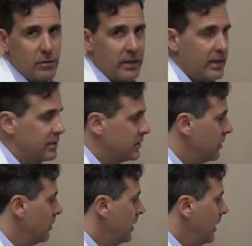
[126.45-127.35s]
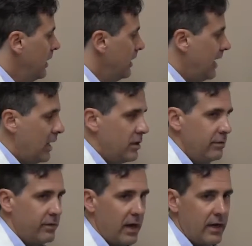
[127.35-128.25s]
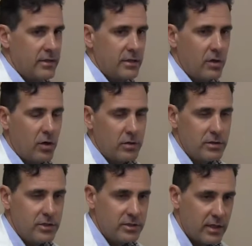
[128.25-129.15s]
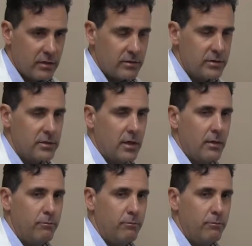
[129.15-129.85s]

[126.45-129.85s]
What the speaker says: Okay, so now you've got cartilage cells